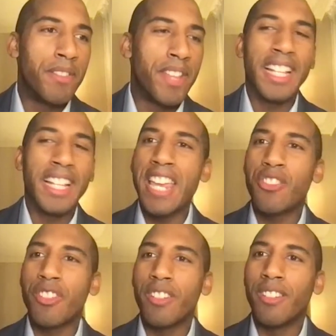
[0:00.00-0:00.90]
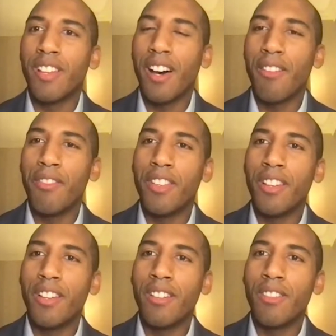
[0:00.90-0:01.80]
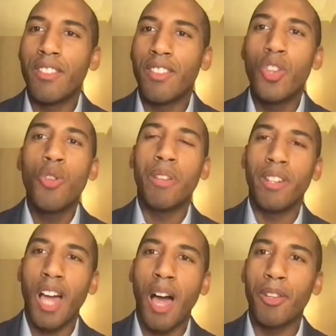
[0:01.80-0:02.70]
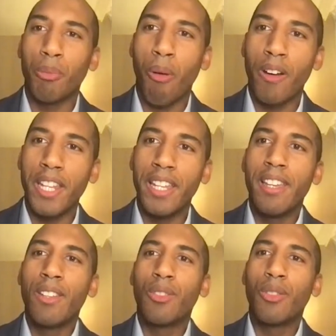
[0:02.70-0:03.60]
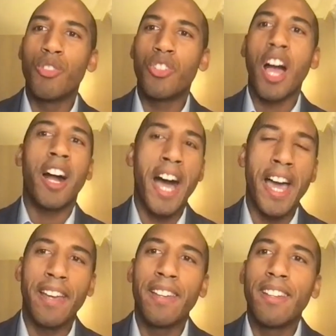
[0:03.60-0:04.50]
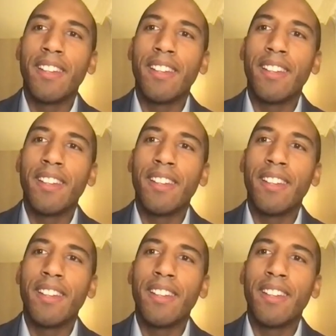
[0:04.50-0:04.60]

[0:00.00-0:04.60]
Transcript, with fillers: delegation of the Cuban Communist Party to Shanghai